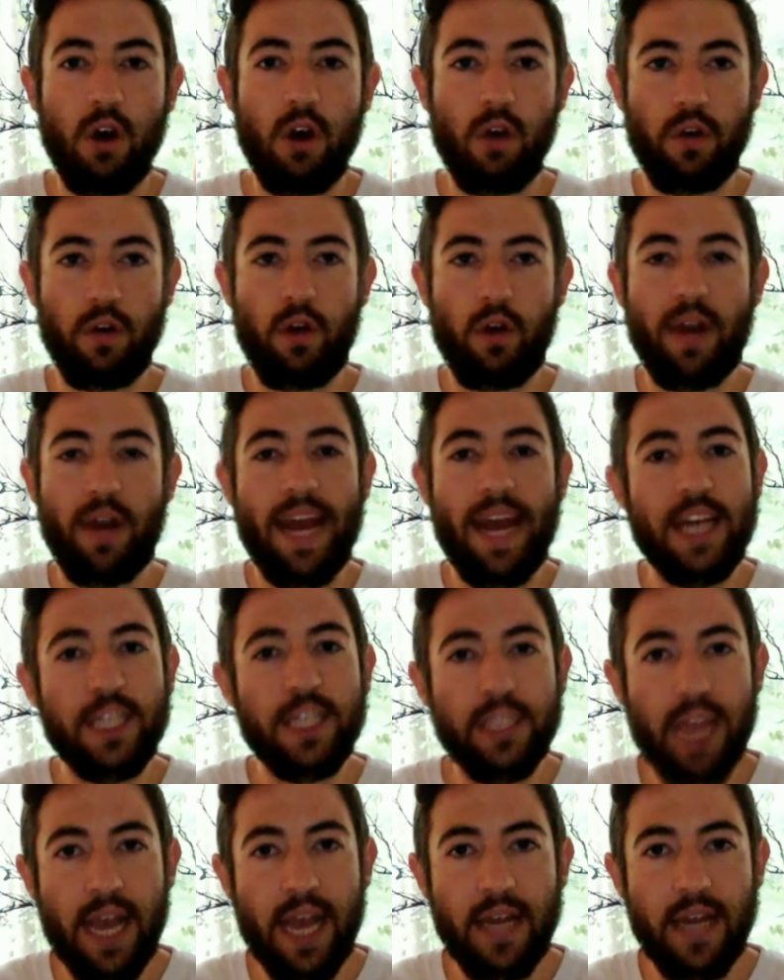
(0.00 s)
or not
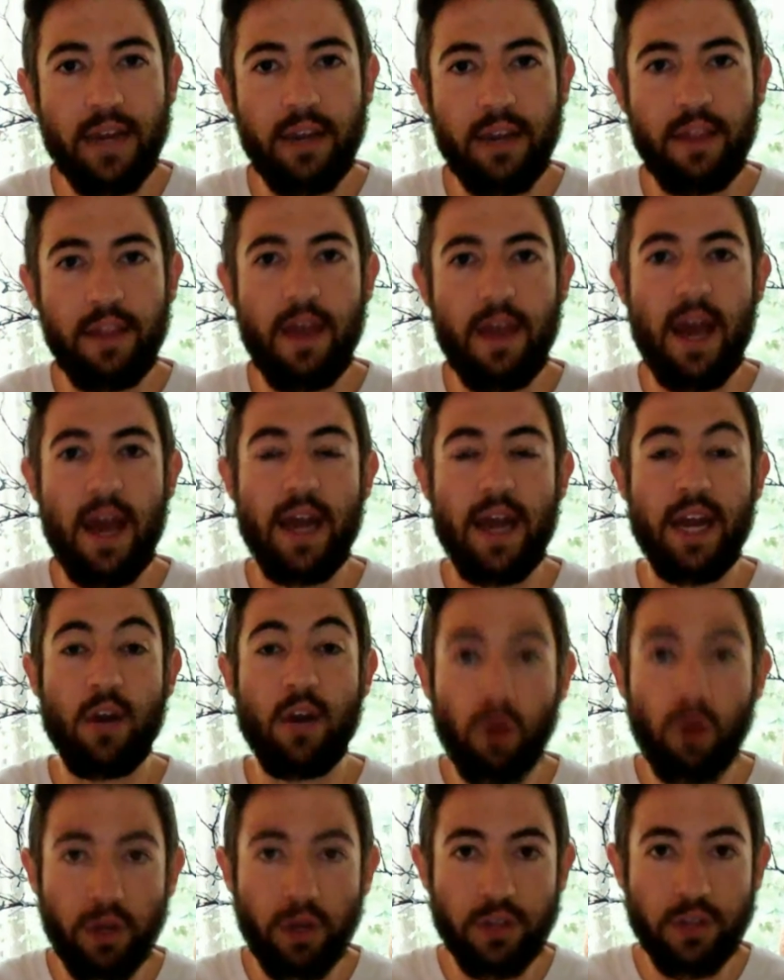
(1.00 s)
educated that in
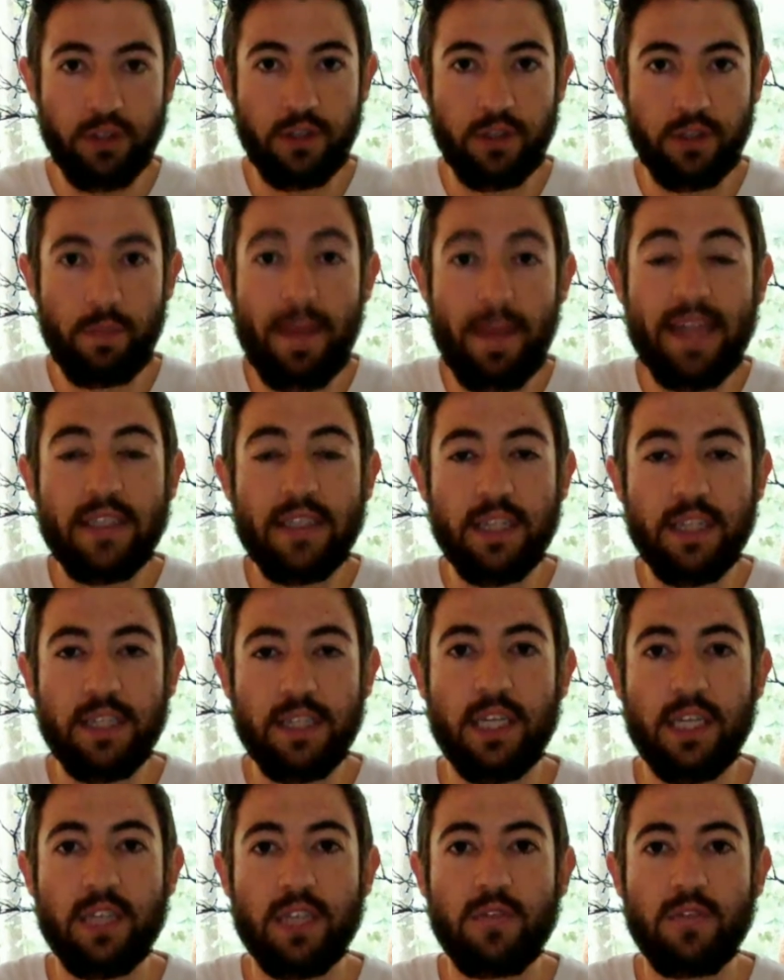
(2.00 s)
order to be
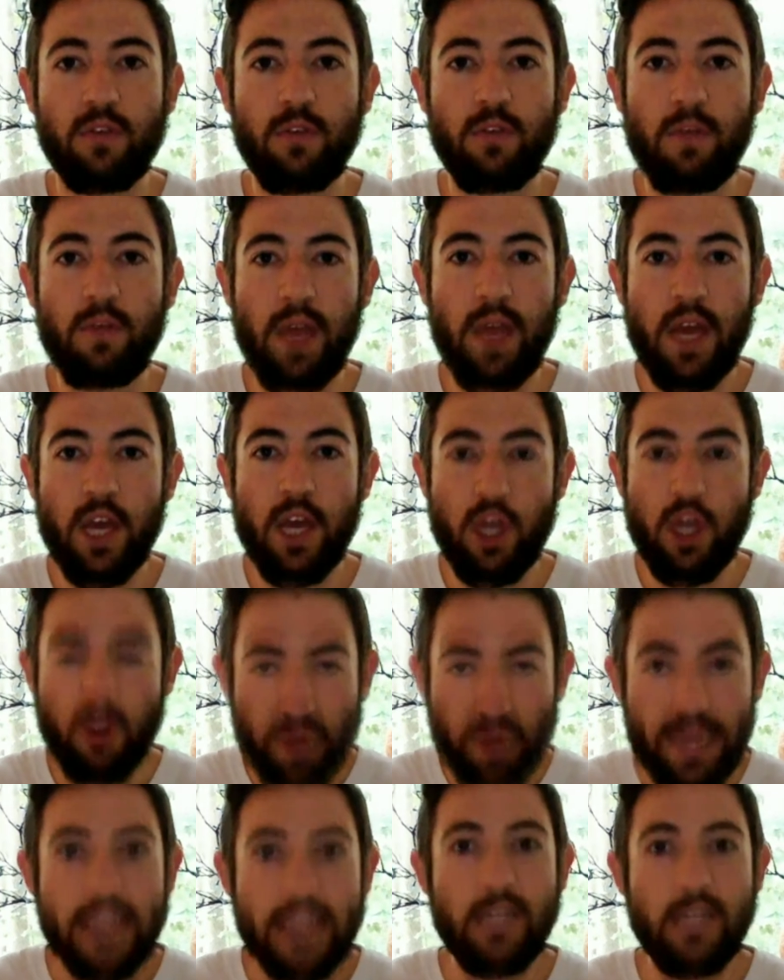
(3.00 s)
successful, you
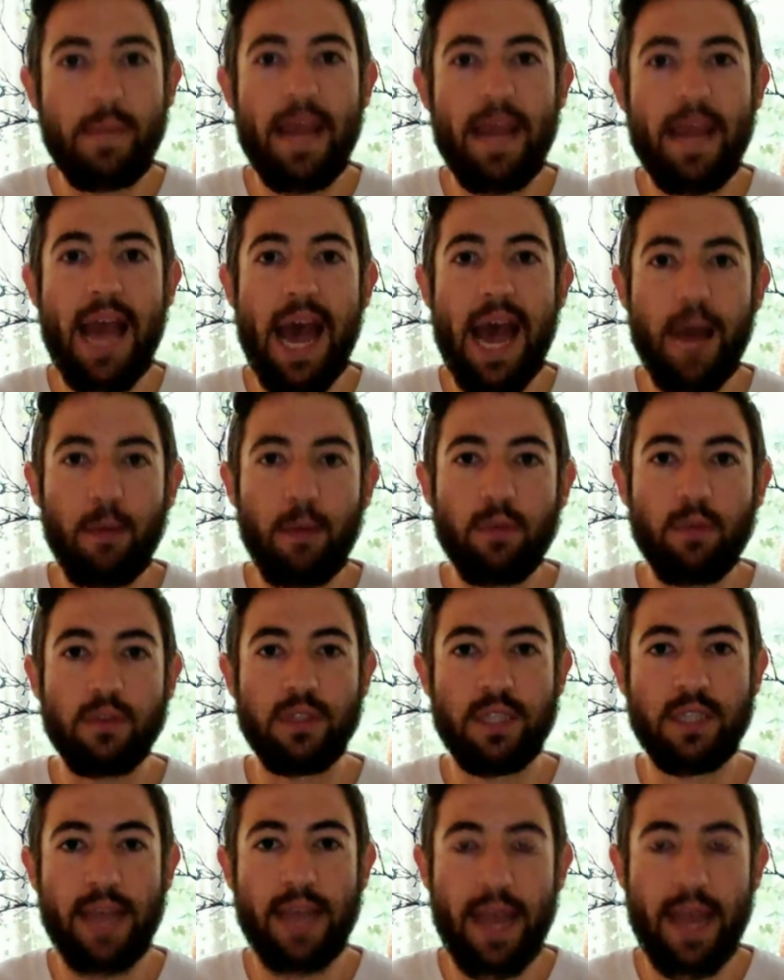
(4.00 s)
need to be able
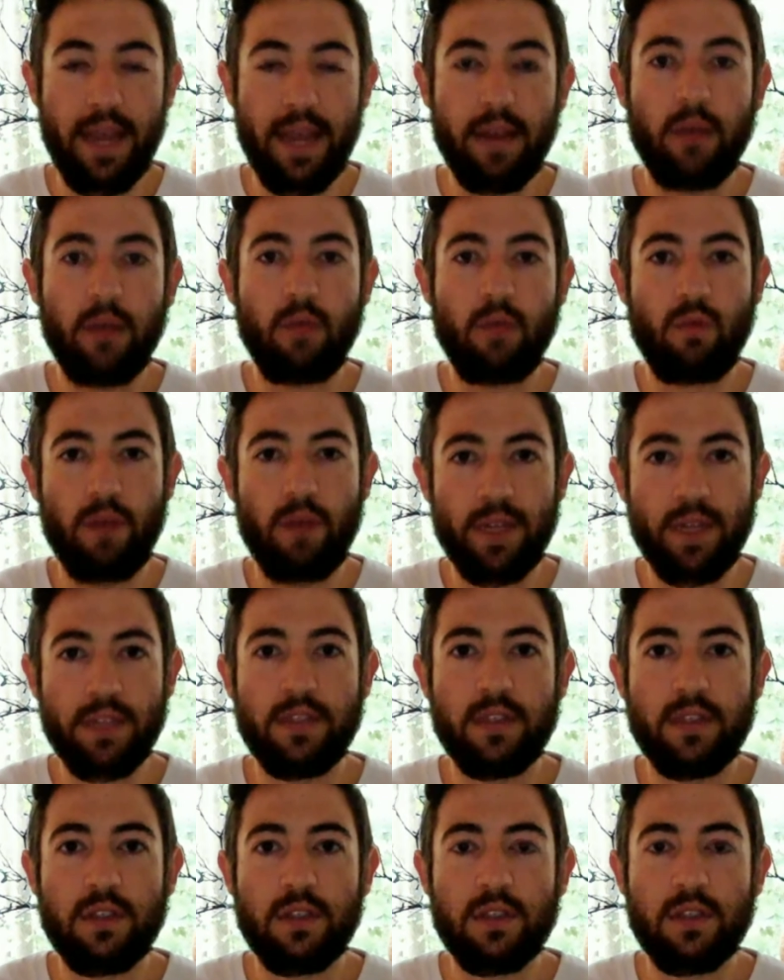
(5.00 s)
to take
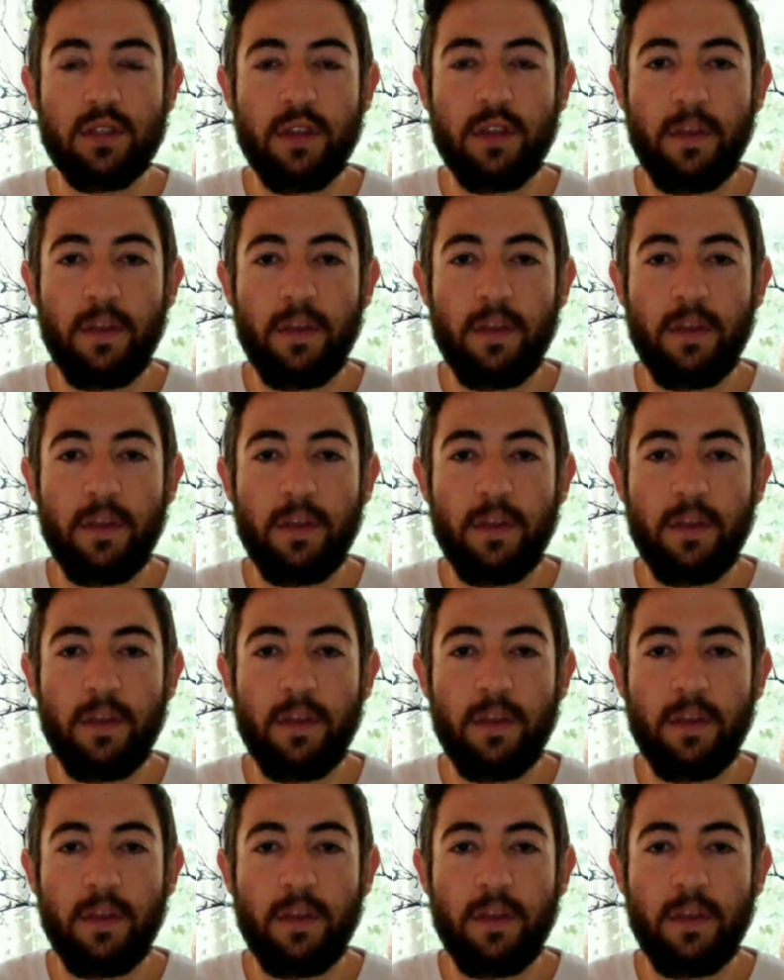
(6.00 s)
risks.